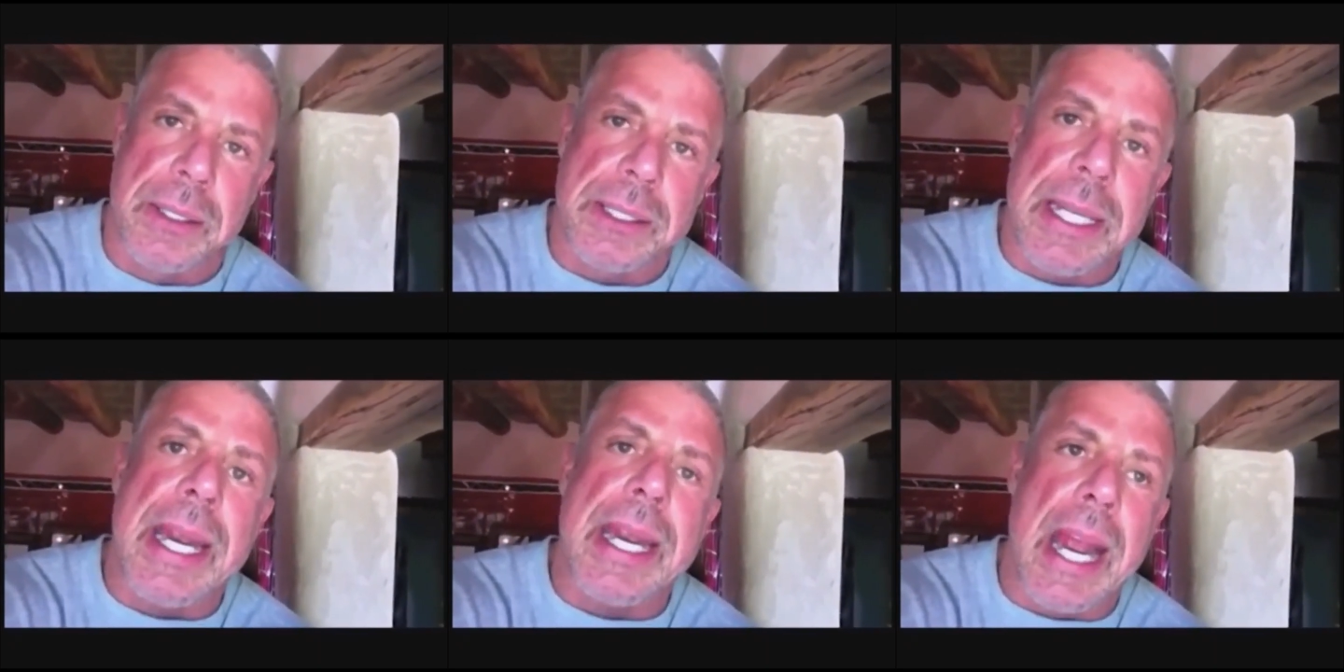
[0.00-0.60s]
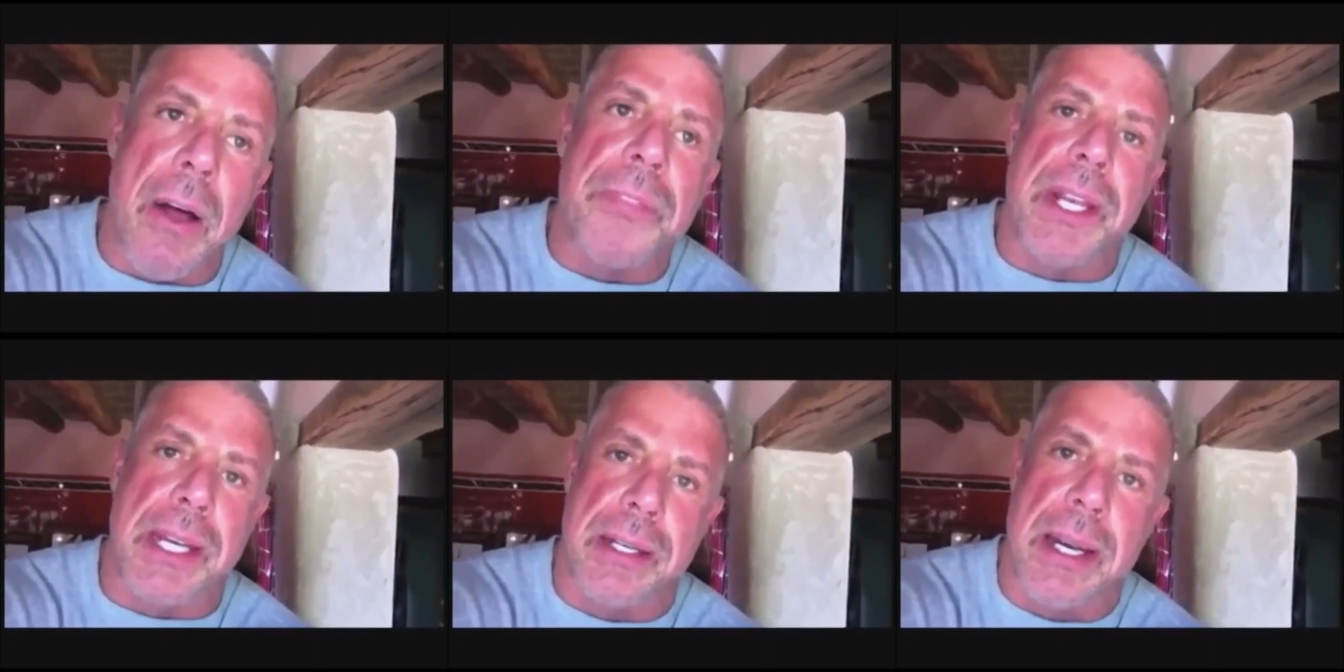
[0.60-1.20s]
to stay
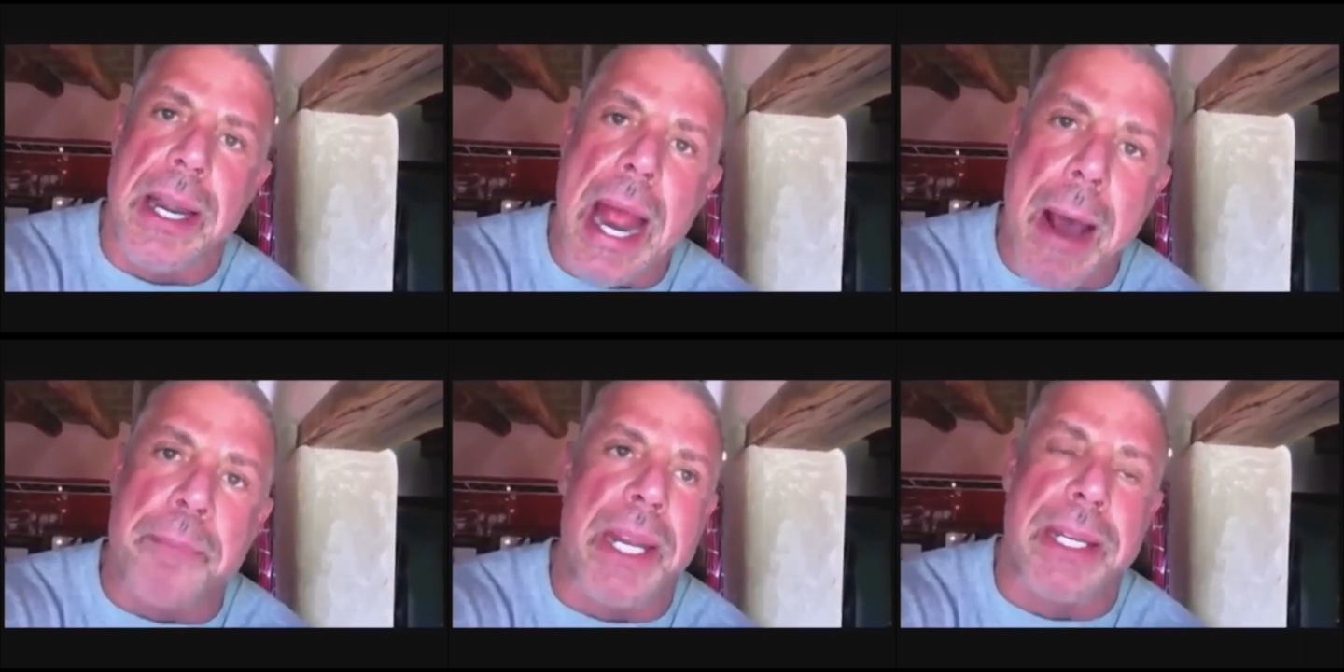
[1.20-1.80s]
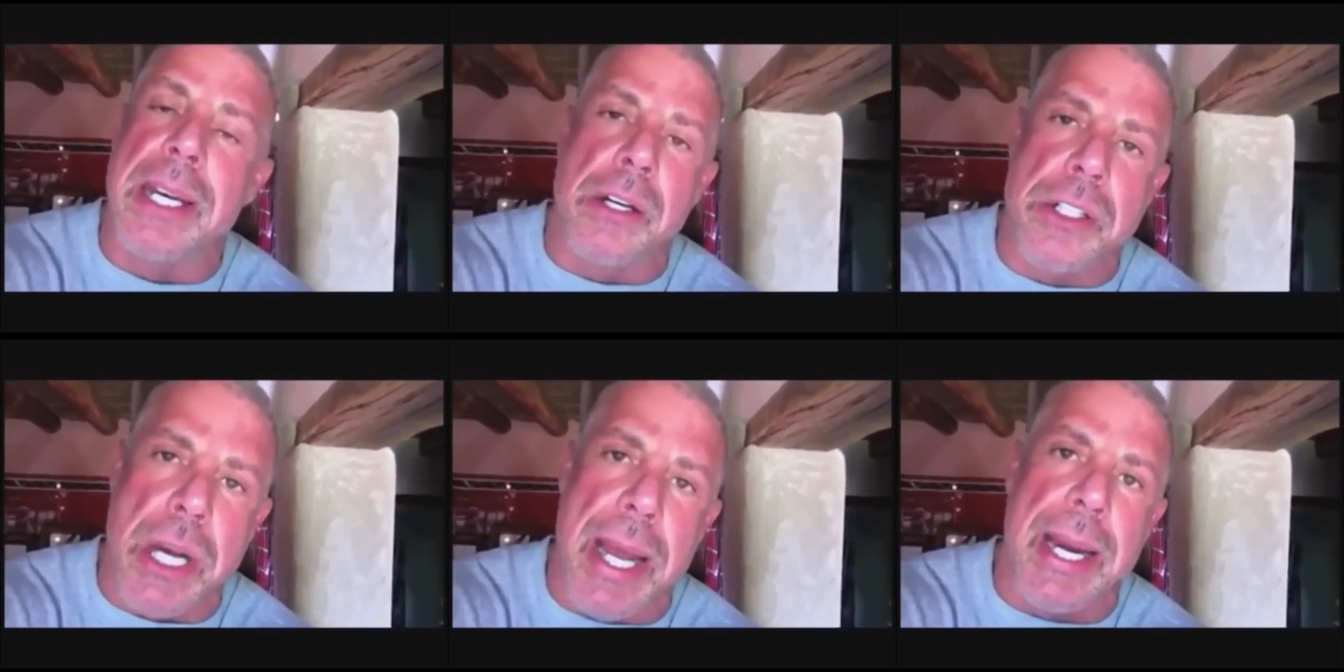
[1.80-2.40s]
healthy and happy and
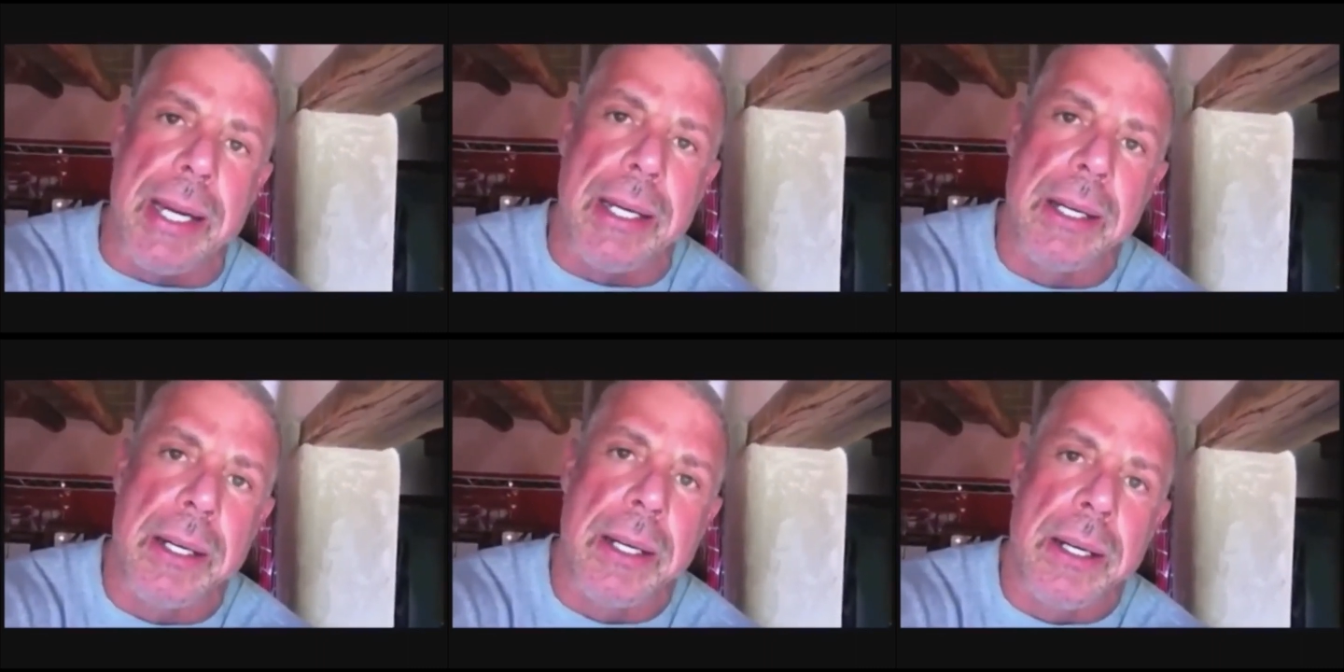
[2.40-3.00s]
energetic